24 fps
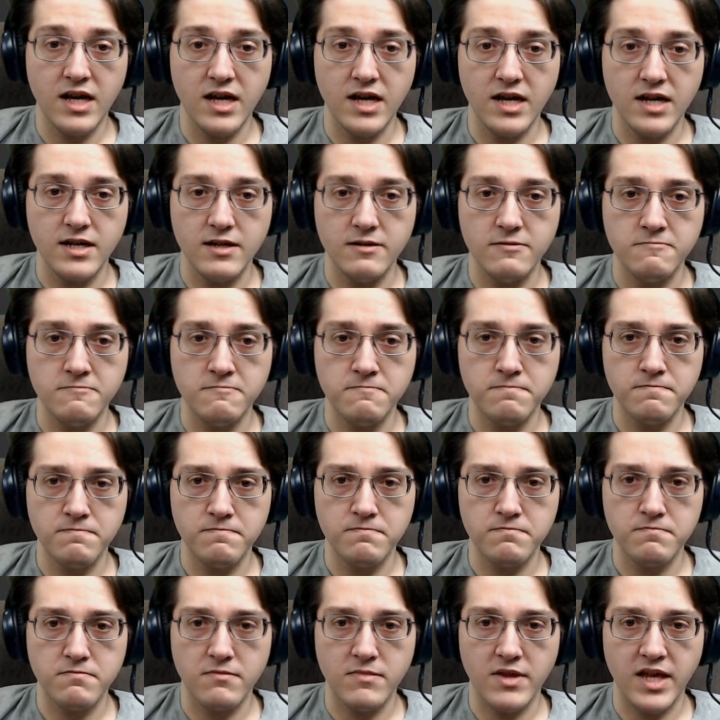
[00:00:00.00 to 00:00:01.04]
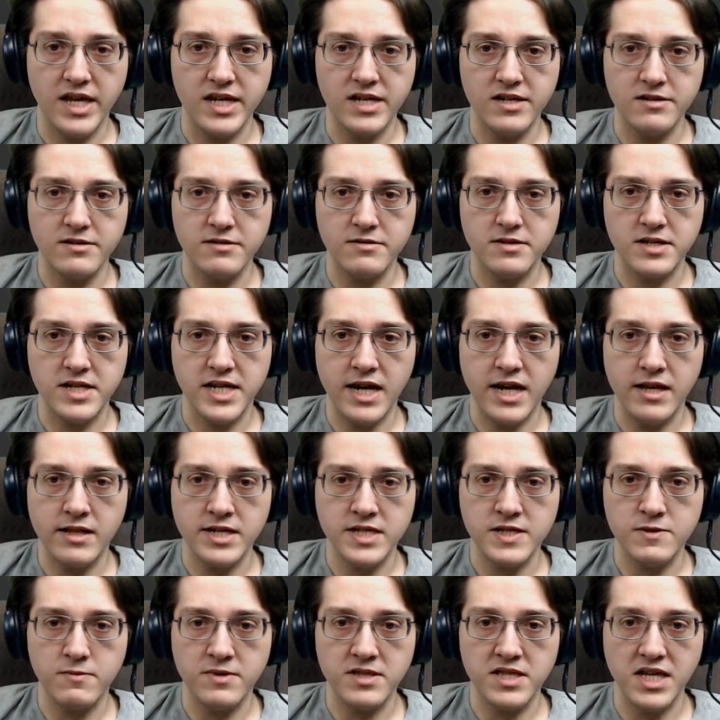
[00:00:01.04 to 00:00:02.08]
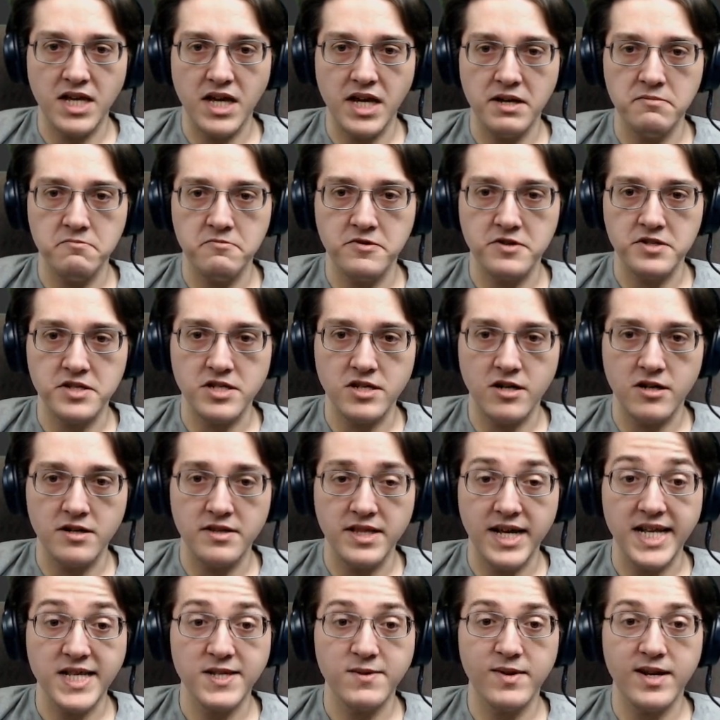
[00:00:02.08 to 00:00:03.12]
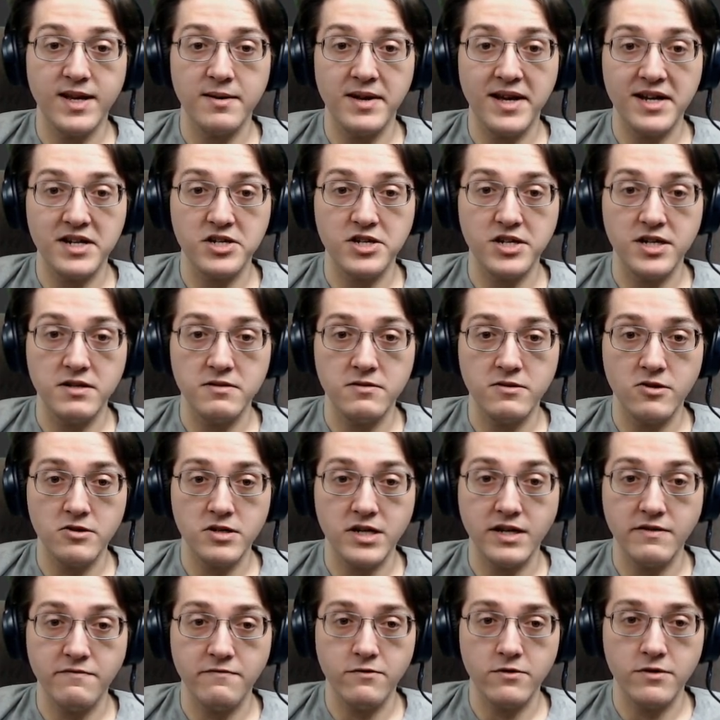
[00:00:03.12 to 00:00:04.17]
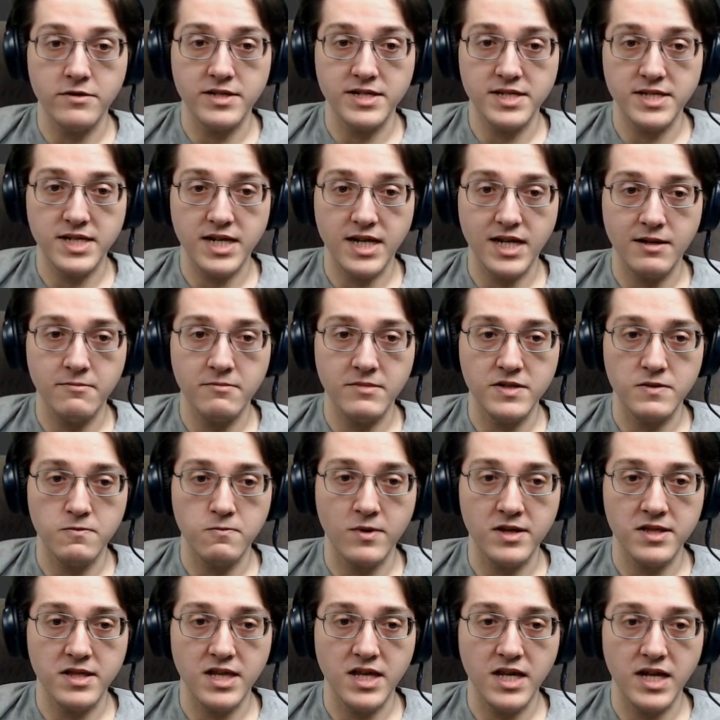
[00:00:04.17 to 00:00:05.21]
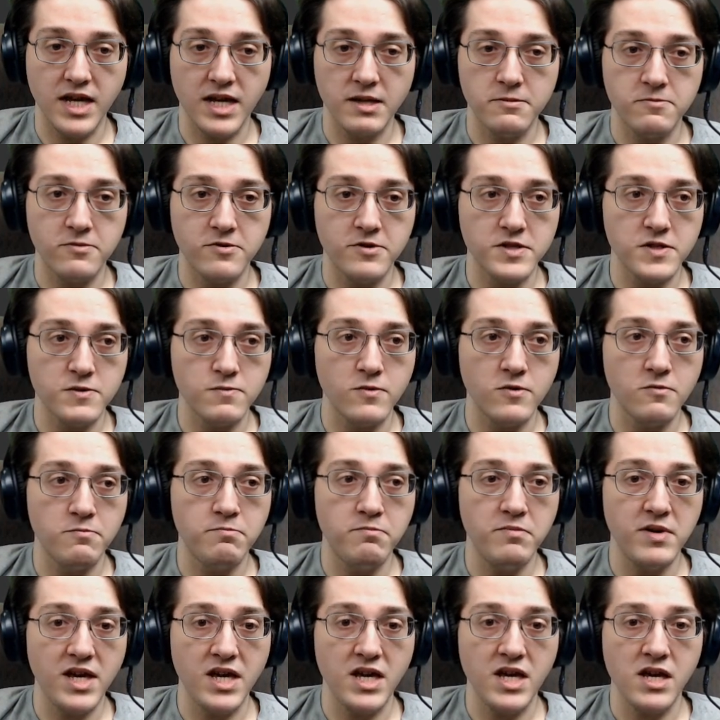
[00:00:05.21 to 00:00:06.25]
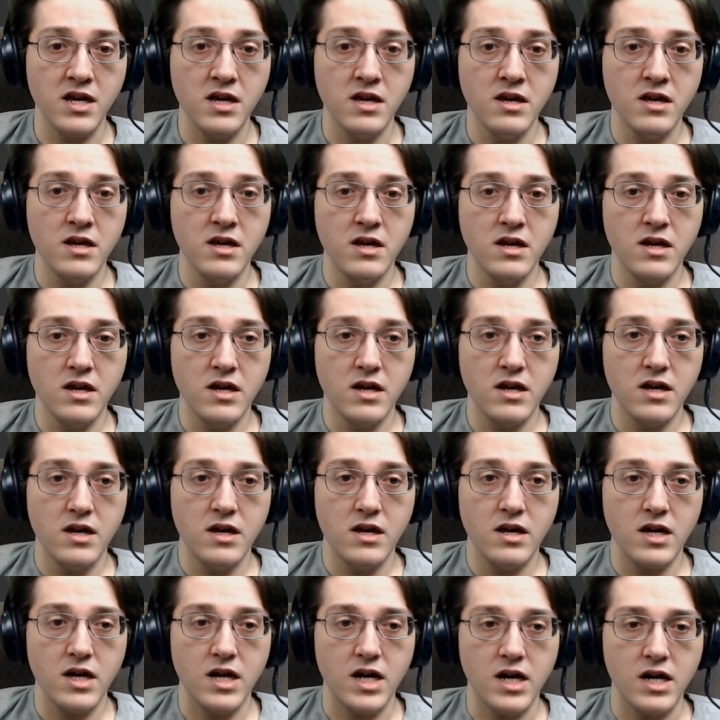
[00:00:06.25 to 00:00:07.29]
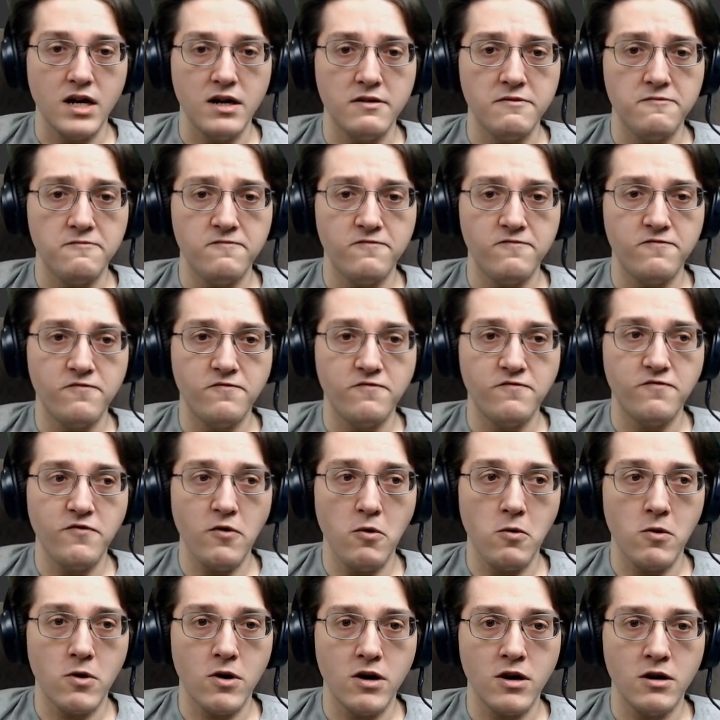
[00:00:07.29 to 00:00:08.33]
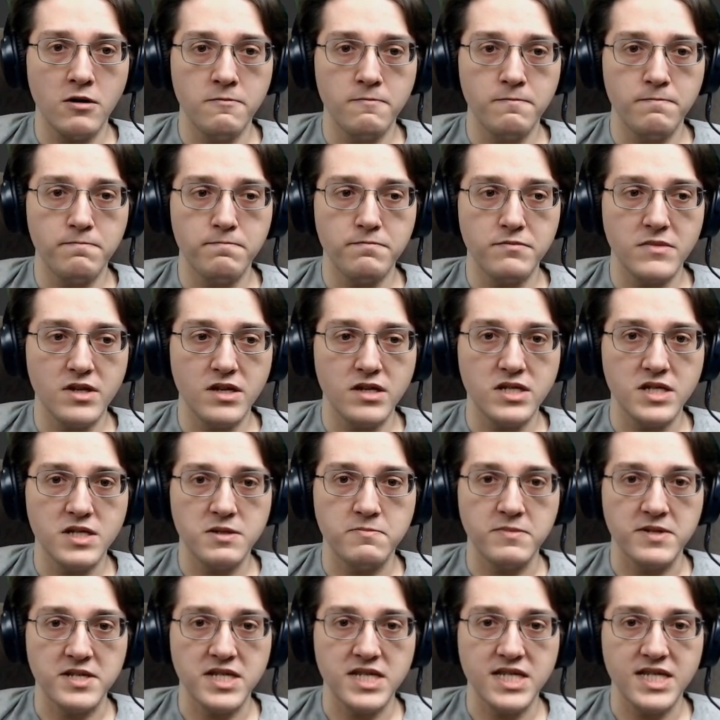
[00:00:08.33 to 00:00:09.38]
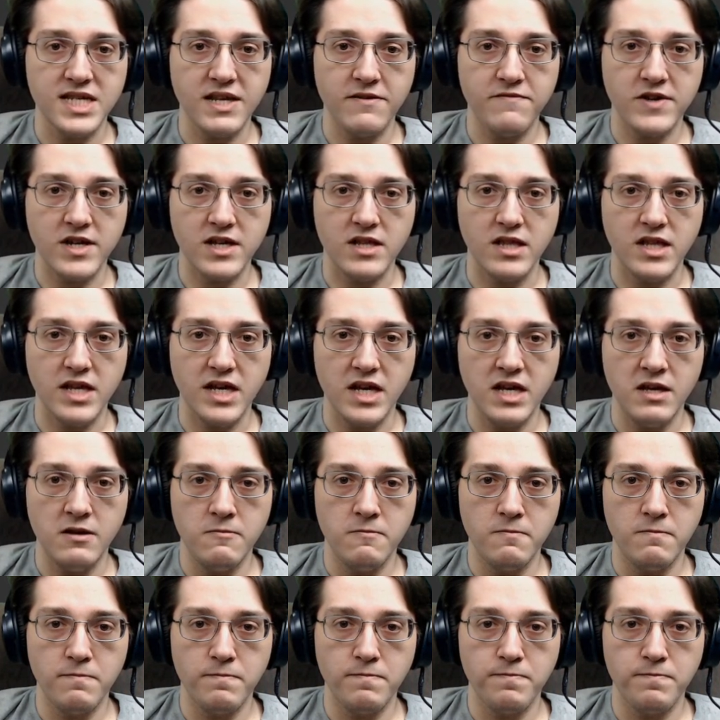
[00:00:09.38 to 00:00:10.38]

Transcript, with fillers: um, and it'll tell us what the inputs are, and that's what I'm actually looking for this time, is what the inputs will be uh, for, specifically,